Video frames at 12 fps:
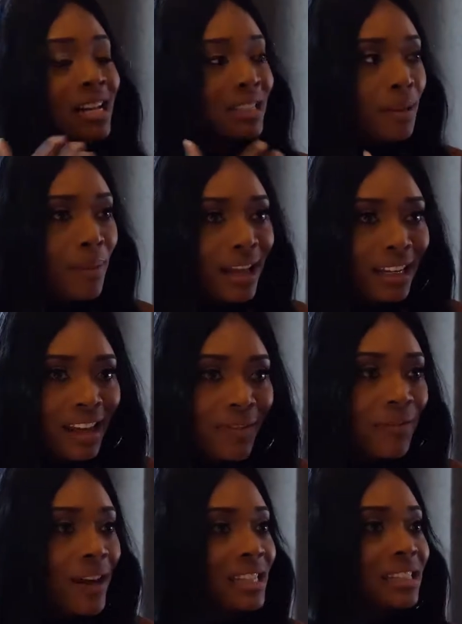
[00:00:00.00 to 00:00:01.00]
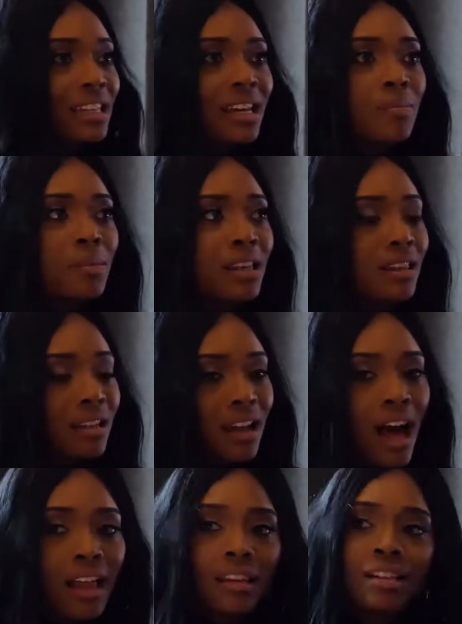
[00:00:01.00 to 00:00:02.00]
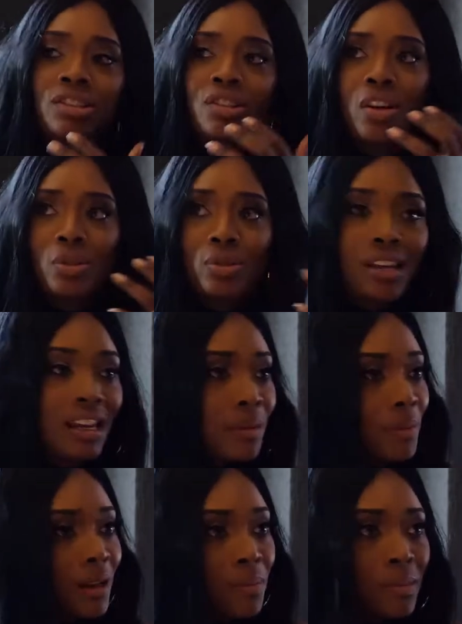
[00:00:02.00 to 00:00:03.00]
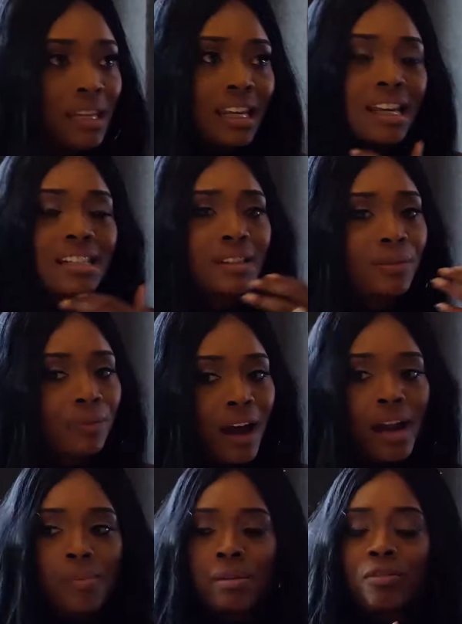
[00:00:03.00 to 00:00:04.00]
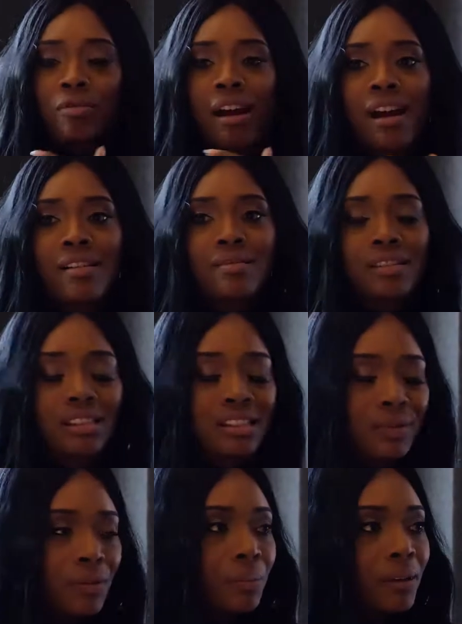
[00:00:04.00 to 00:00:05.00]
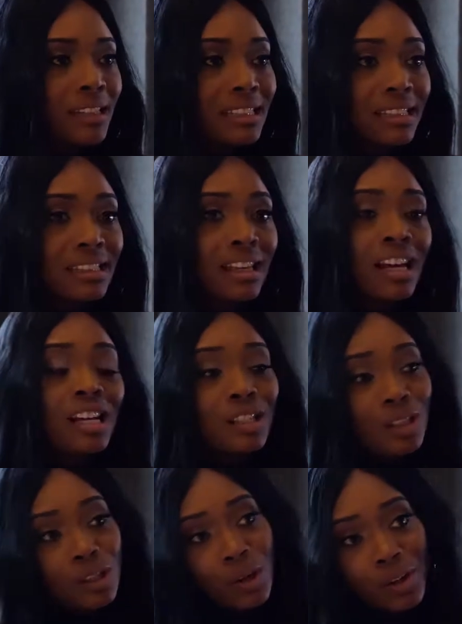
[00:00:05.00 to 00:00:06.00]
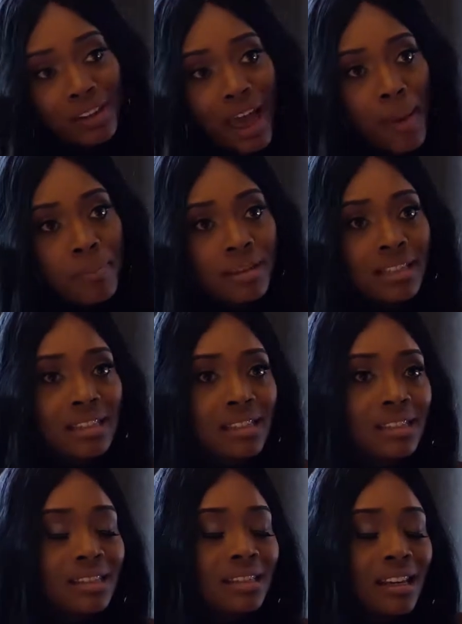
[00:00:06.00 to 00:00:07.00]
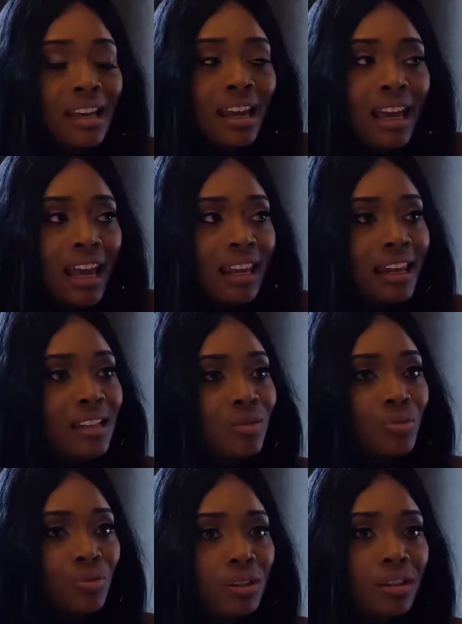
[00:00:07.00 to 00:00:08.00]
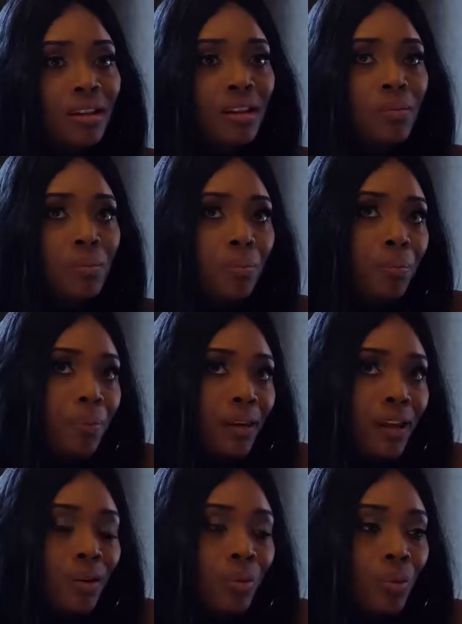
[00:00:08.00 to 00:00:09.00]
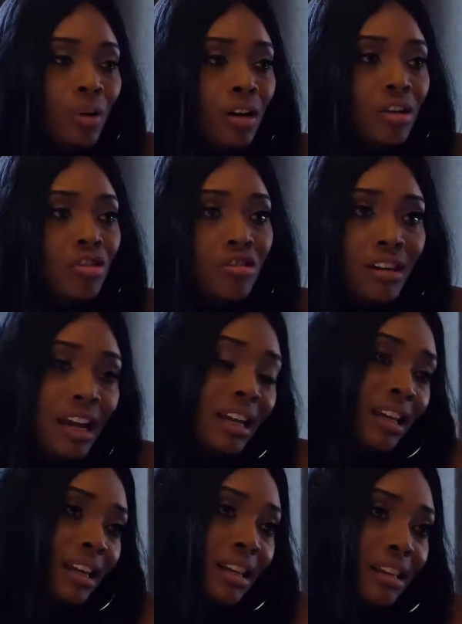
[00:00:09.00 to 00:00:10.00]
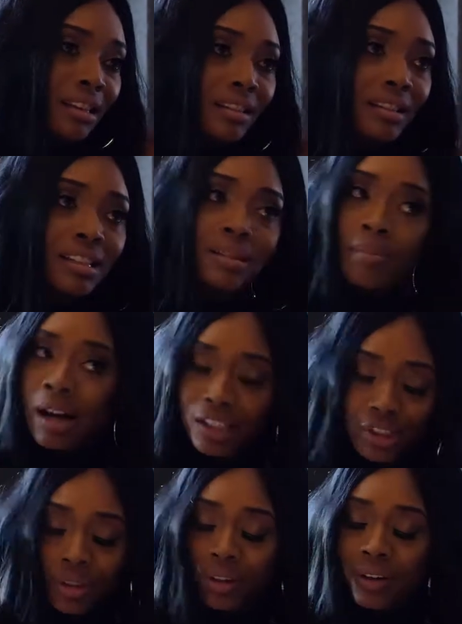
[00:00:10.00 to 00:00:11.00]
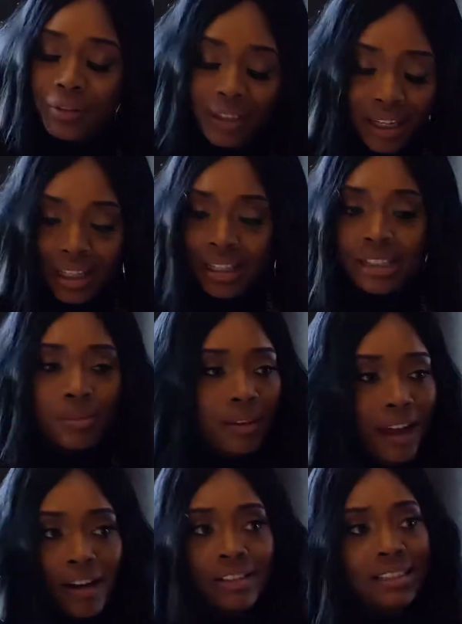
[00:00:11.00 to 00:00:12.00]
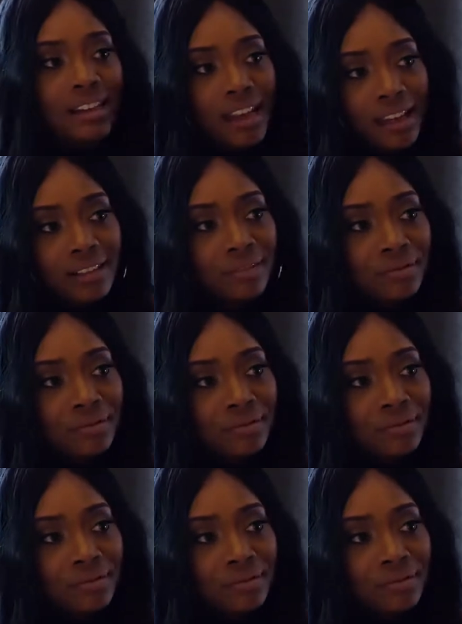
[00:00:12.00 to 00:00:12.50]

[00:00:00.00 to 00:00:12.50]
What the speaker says: somebody investing in me the knowledge, and also taking me to meetings and flying me around to different places to learn that business. And that's really been what created this monster of Yandy Smith Harris today.